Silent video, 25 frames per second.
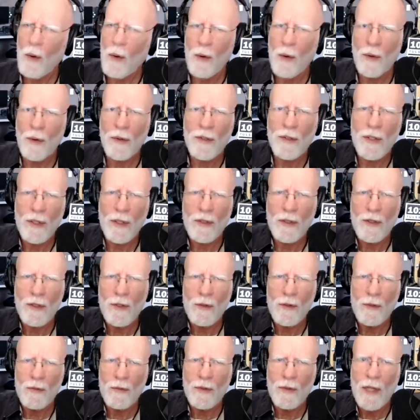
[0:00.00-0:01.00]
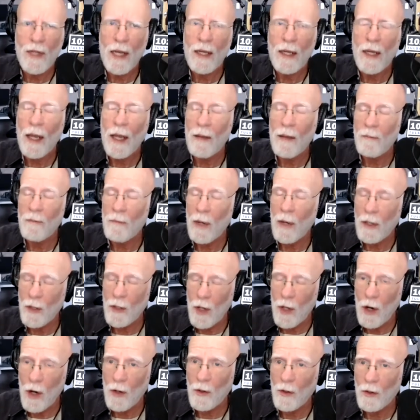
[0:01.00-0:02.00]
or is it to take a
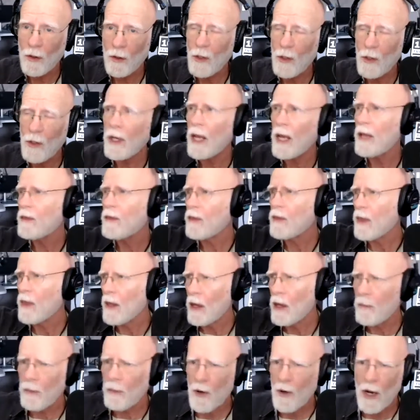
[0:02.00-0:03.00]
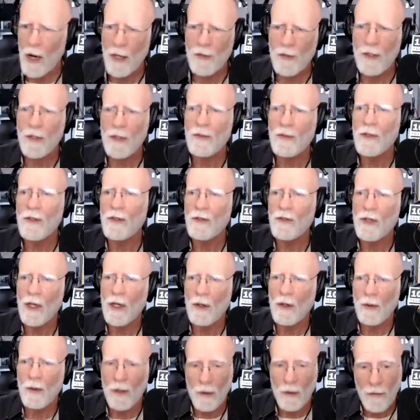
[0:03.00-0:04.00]
much harder look at the process in
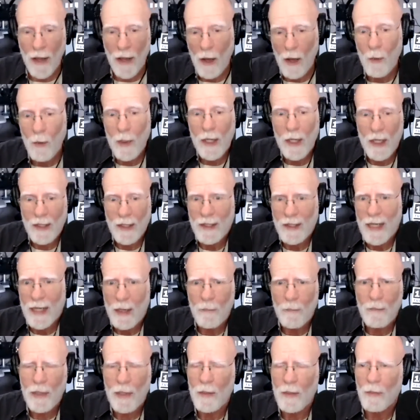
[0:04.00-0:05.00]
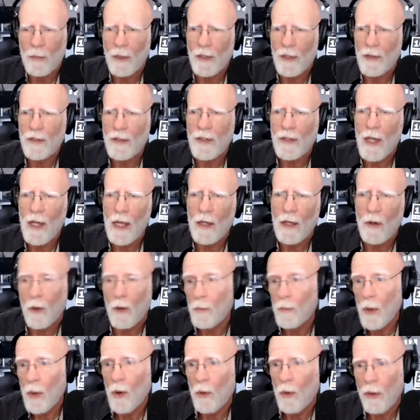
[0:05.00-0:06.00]
general of how we condemn people in the state,
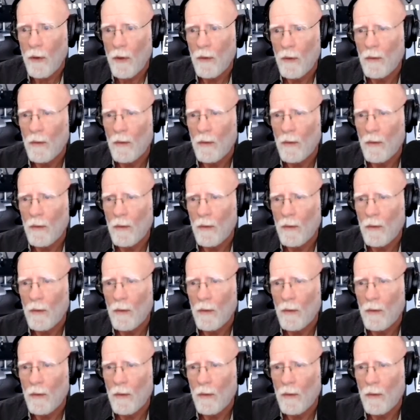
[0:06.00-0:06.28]
or both?